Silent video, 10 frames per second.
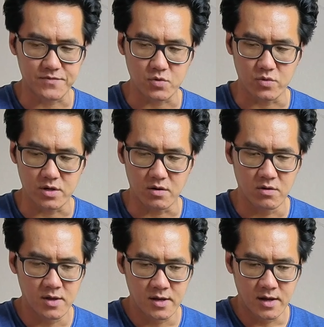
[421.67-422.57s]
if you will.
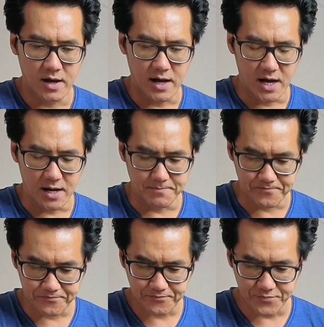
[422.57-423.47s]

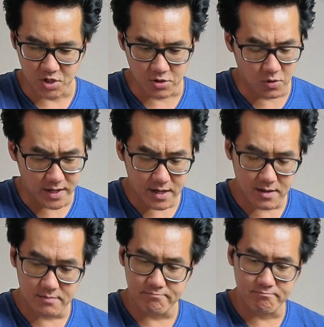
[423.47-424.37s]
You know
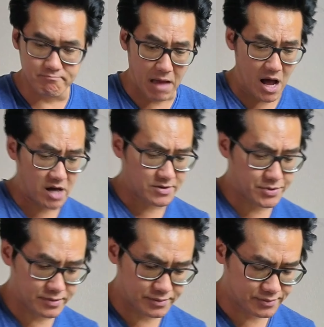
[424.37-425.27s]
what? I
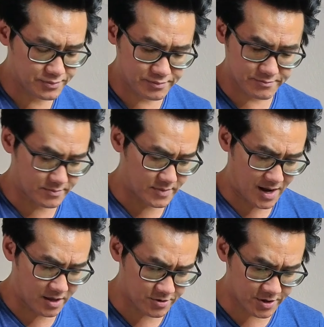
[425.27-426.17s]

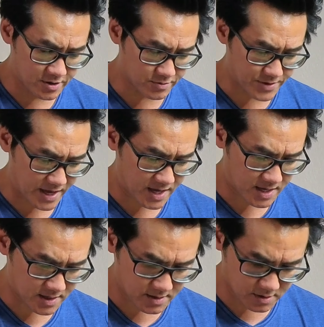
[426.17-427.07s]
don't know.
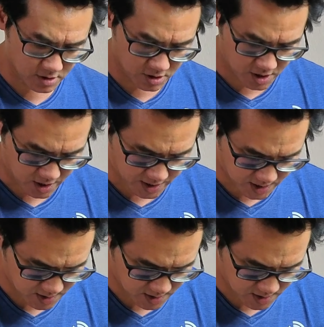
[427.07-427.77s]
They look